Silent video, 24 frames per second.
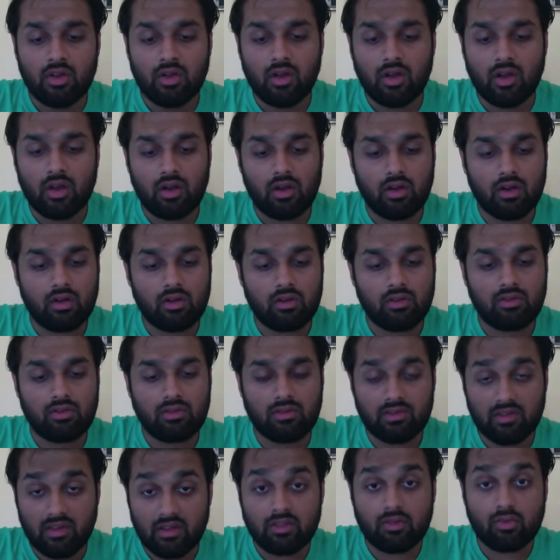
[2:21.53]
You
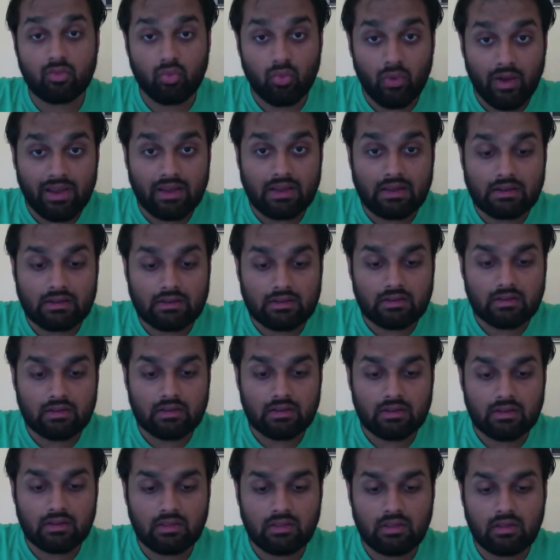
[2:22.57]
could set the rate,
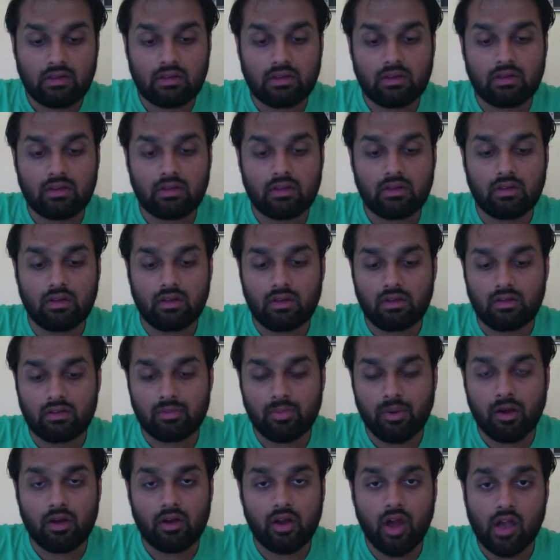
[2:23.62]
the
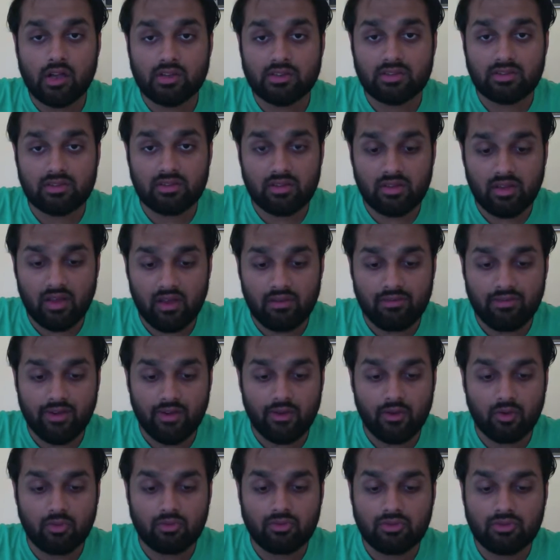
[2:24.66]
inspired oxygen, the
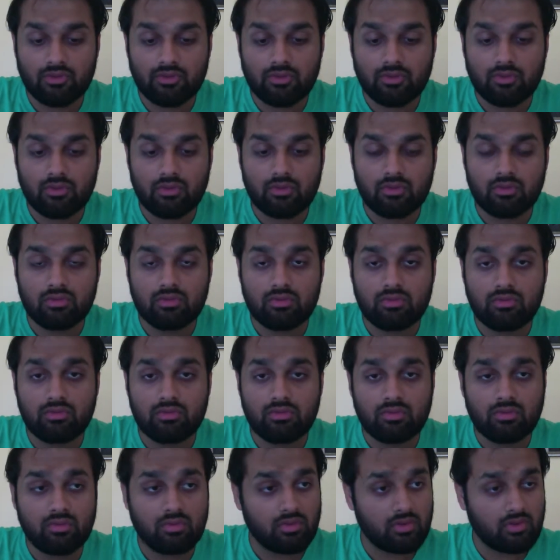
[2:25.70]
FiO2.
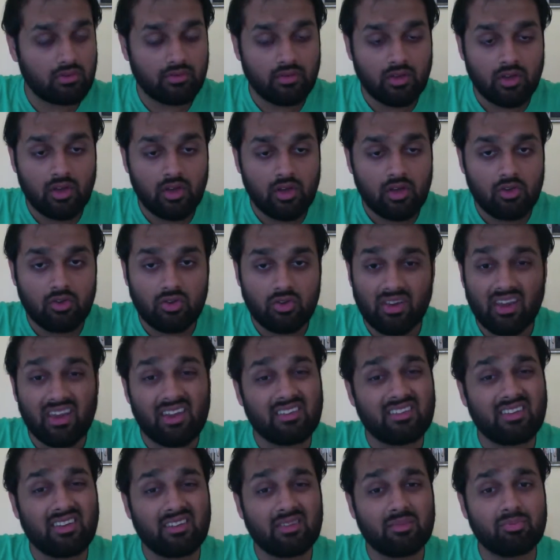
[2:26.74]
You
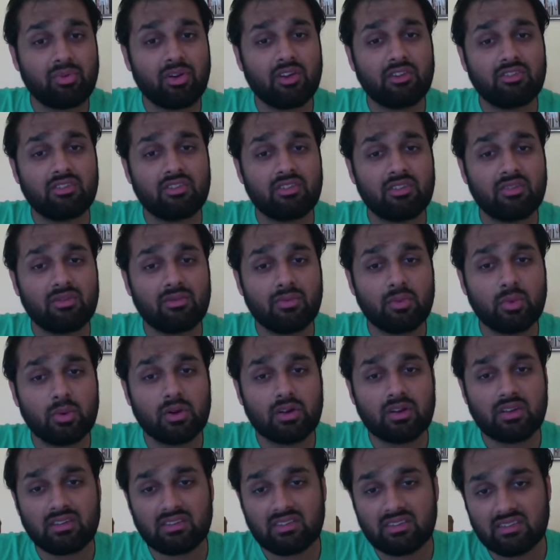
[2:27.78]
can't set the pressure
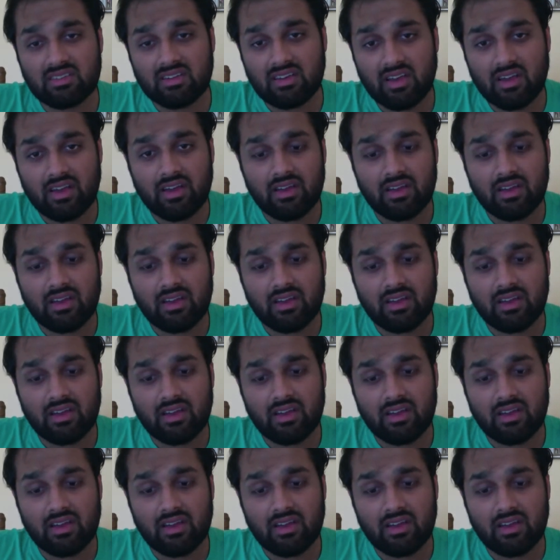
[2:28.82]
support because it's